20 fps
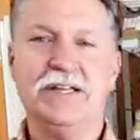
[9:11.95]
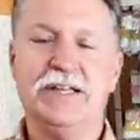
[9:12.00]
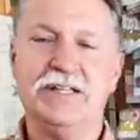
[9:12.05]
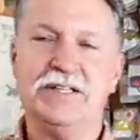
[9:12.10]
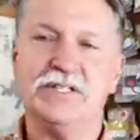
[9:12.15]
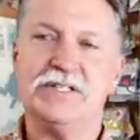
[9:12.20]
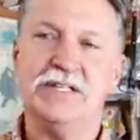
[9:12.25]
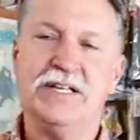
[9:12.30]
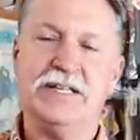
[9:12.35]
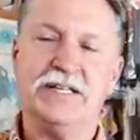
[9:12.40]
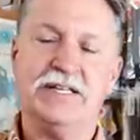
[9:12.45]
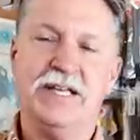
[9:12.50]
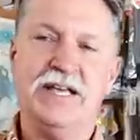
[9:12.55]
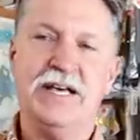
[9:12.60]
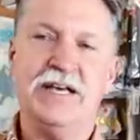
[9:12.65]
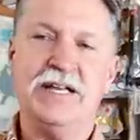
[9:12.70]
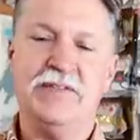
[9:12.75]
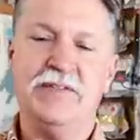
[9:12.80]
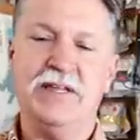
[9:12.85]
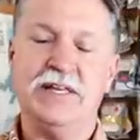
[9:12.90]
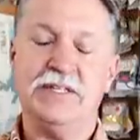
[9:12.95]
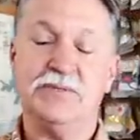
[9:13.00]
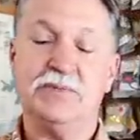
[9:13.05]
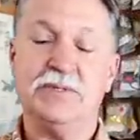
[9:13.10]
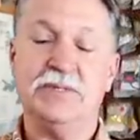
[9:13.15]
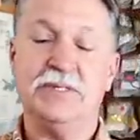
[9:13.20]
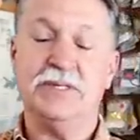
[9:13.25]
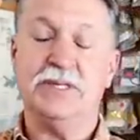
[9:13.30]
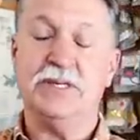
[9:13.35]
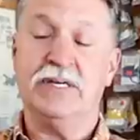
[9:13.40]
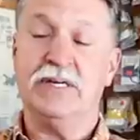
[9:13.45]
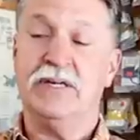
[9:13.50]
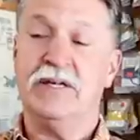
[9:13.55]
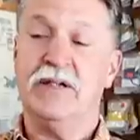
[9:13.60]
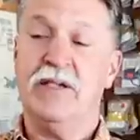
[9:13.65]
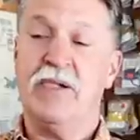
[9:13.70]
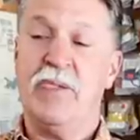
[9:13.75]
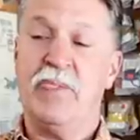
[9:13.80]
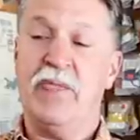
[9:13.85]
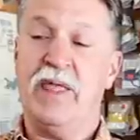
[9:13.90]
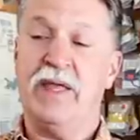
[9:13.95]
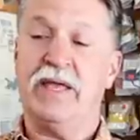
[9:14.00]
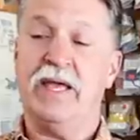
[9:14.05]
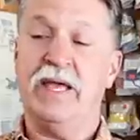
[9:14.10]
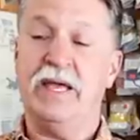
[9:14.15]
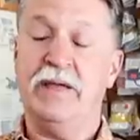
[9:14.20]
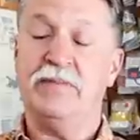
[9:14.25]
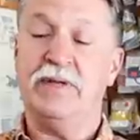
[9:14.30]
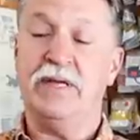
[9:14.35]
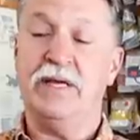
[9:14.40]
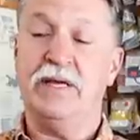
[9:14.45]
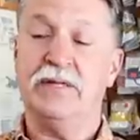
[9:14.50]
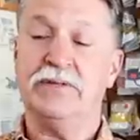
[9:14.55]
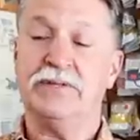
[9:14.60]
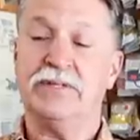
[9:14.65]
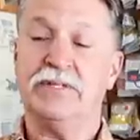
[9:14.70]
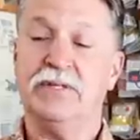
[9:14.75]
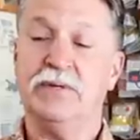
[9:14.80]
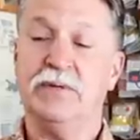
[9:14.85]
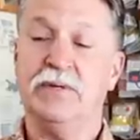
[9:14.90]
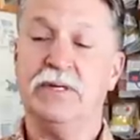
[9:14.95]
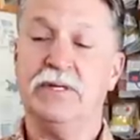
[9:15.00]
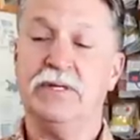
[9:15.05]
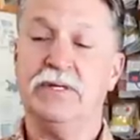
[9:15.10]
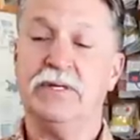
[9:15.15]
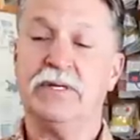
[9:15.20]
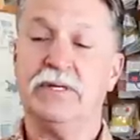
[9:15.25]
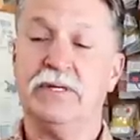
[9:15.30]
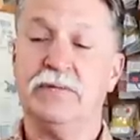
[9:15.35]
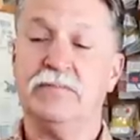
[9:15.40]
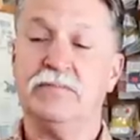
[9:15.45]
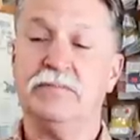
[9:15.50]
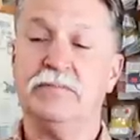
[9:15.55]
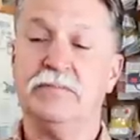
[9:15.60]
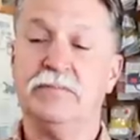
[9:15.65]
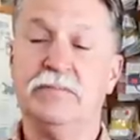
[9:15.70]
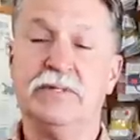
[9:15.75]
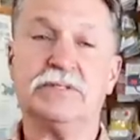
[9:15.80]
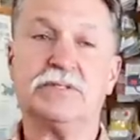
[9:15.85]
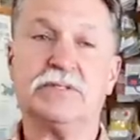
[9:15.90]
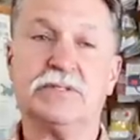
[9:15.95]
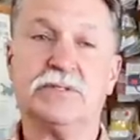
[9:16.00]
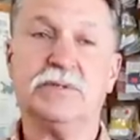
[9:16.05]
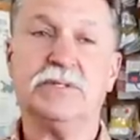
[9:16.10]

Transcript: and sat down and that's when they came down to look at Mr.